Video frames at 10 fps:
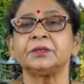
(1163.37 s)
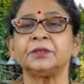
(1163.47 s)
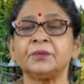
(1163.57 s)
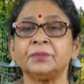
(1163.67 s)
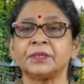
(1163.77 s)

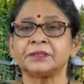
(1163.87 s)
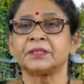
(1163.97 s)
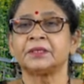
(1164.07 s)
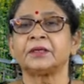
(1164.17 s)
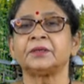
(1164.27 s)
the
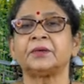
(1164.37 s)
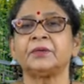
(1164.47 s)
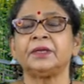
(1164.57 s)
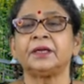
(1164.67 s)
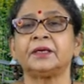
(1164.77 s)
tubers that are
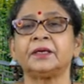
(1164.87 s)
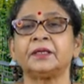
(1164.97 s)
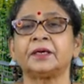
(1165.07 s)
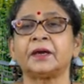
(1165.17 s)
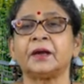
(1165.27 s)
growing
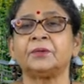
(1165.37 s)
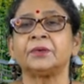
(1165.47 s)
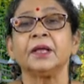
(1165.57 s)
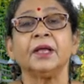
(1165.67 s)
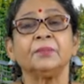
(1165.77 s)

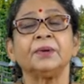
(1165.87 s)
underground.